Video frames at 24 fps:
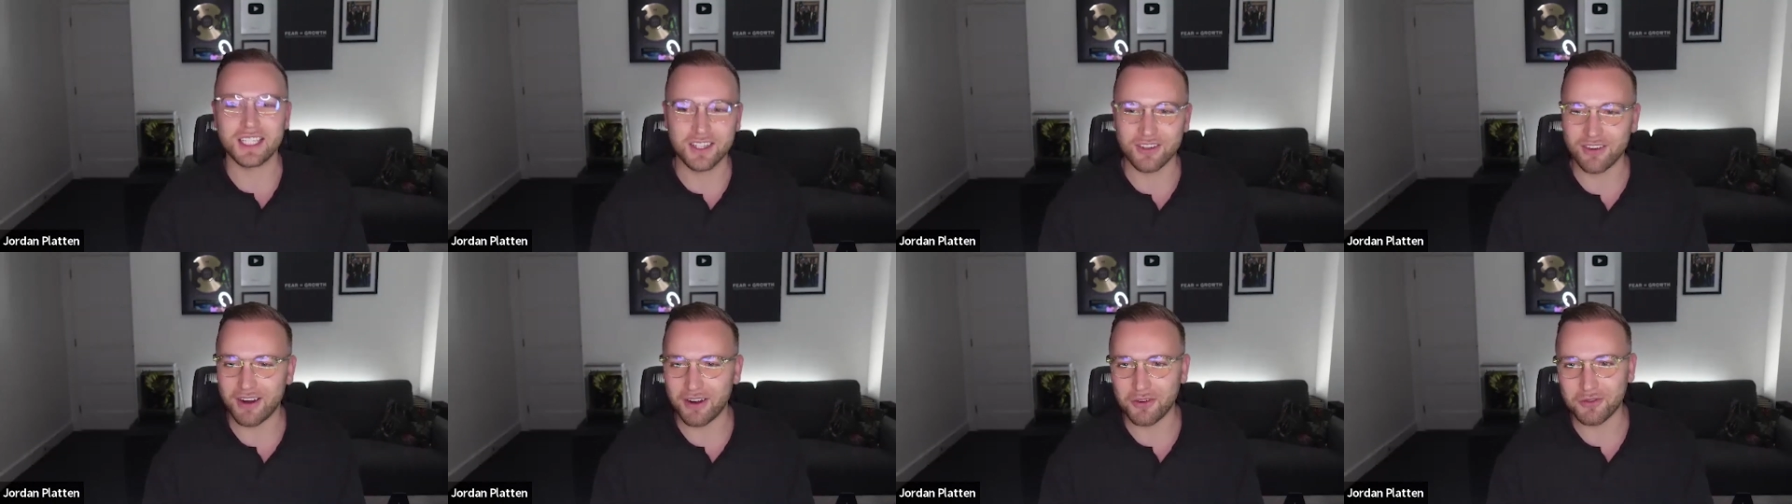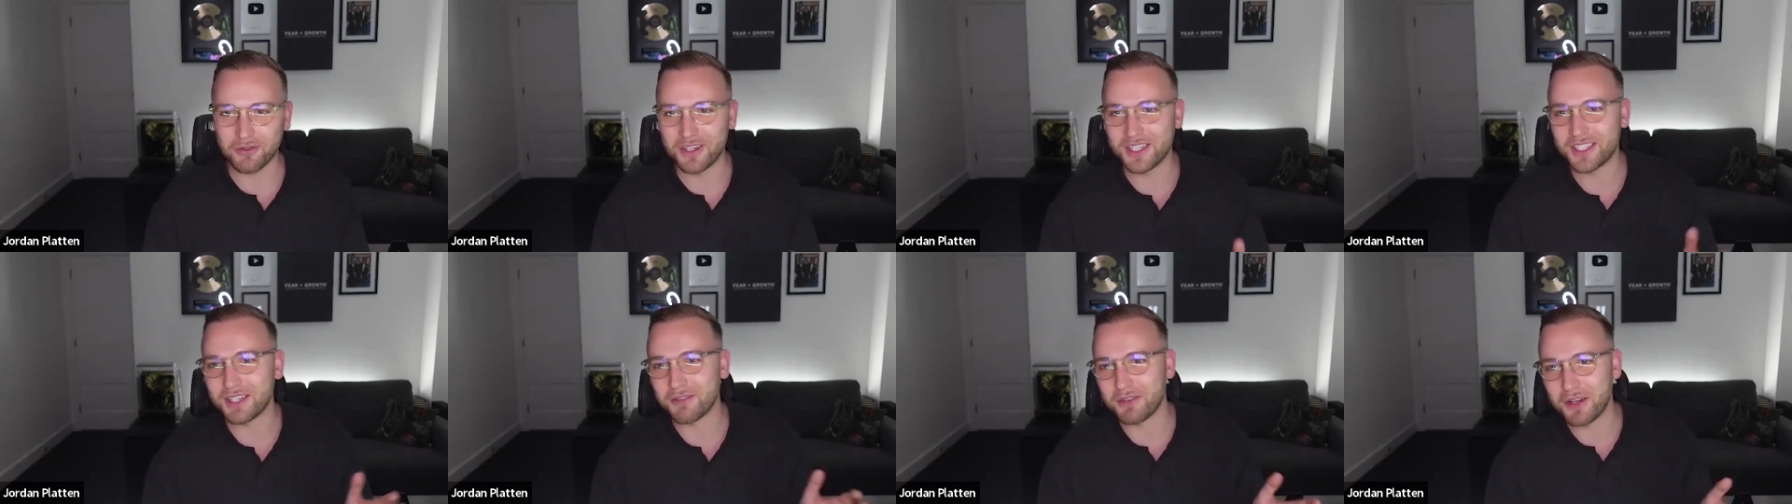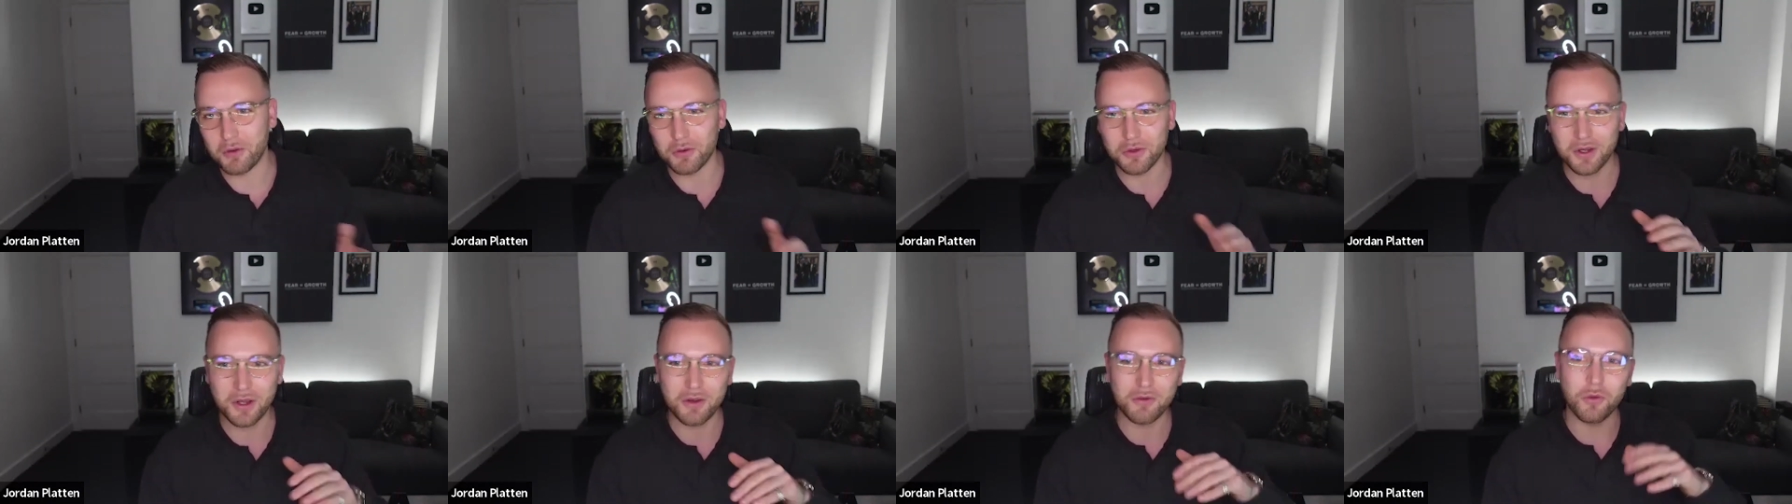to their outreach
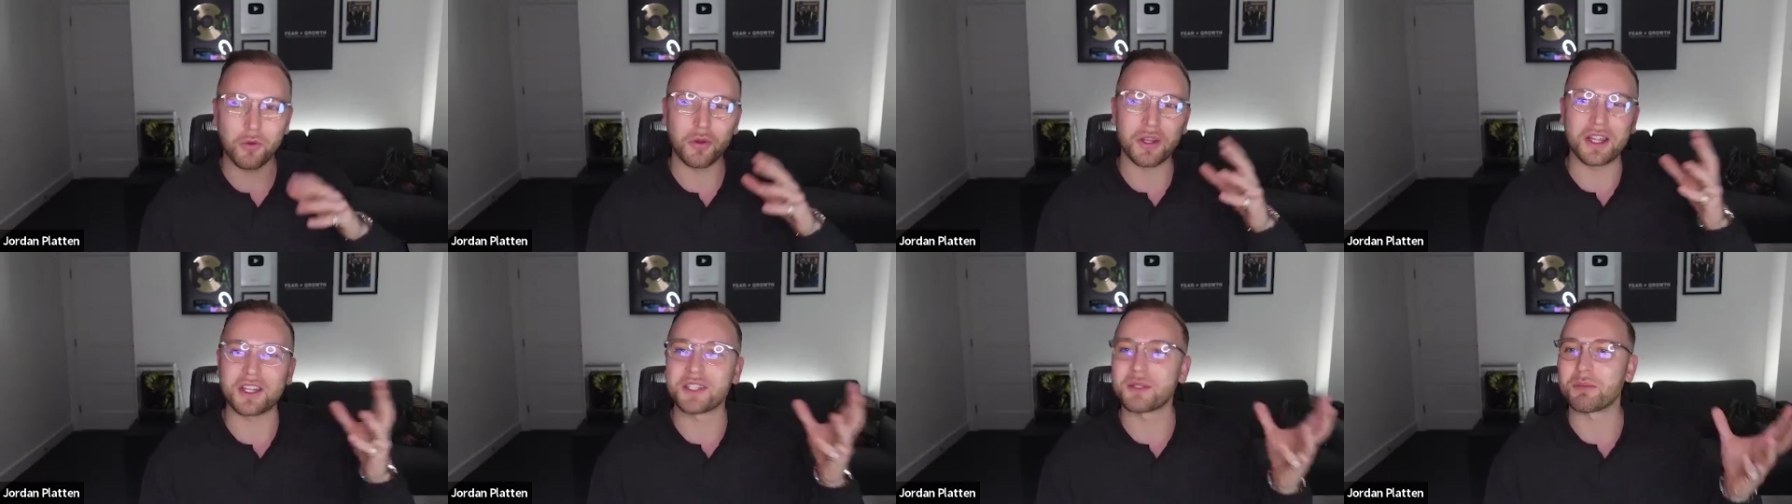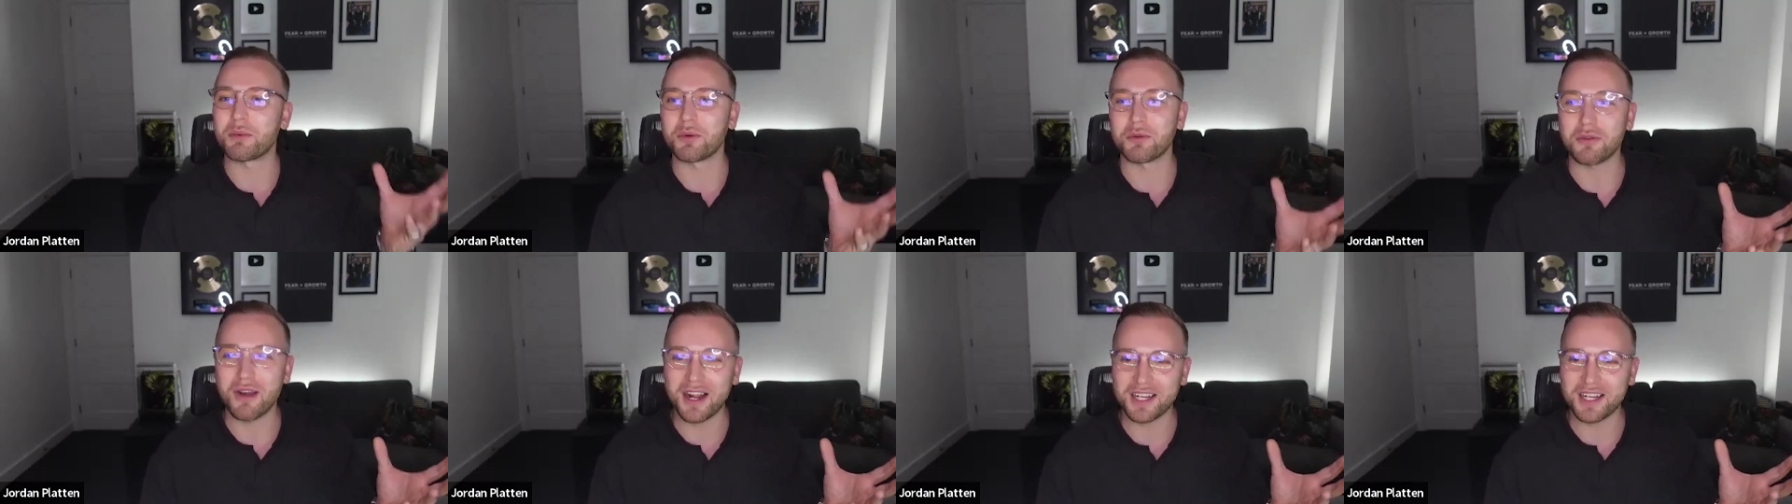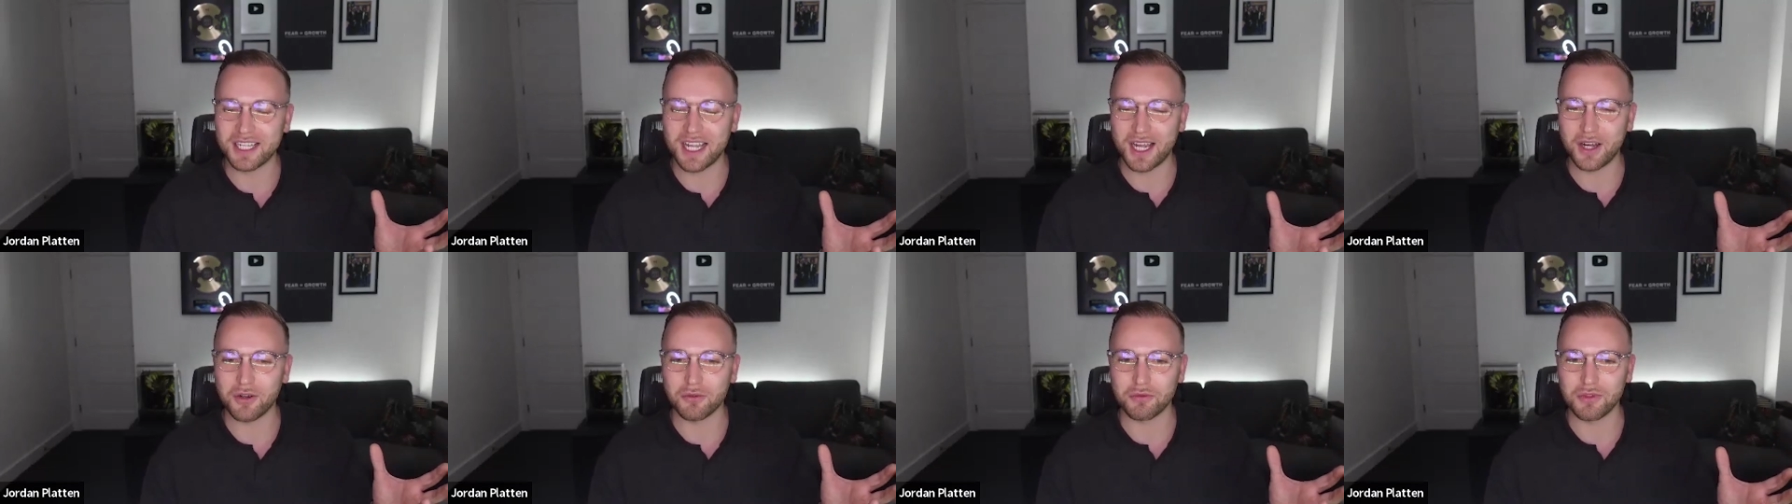or their
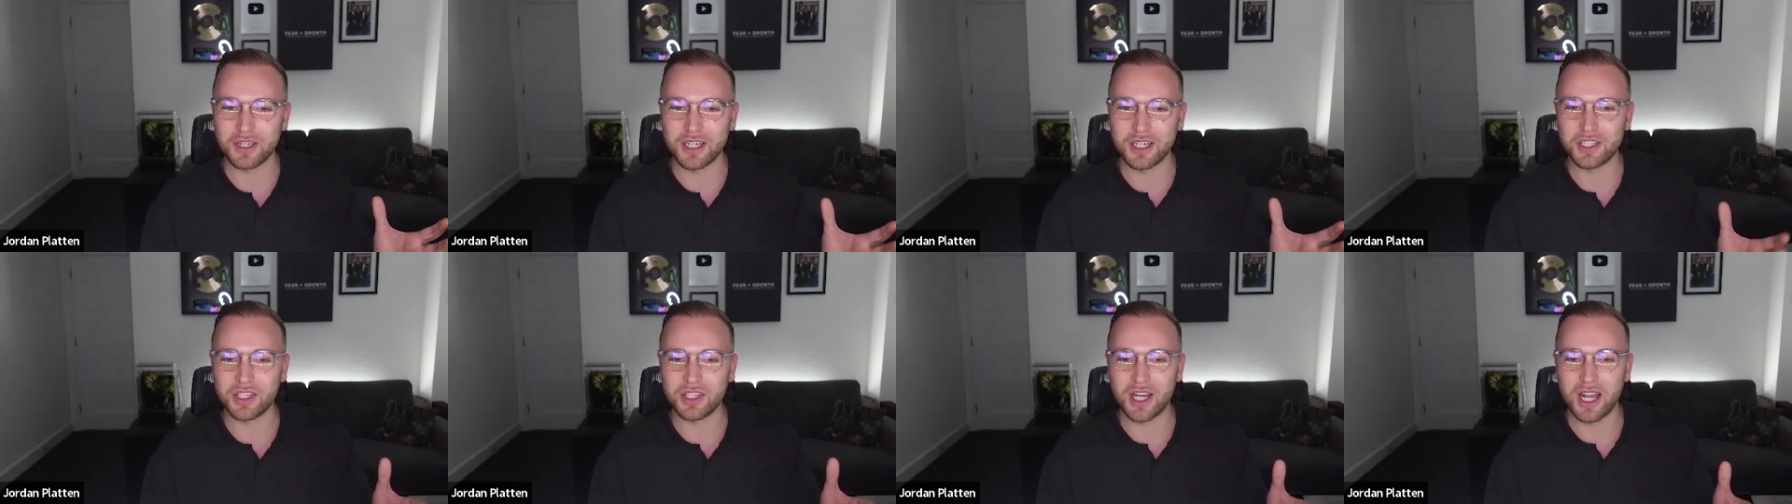sporadic outreach,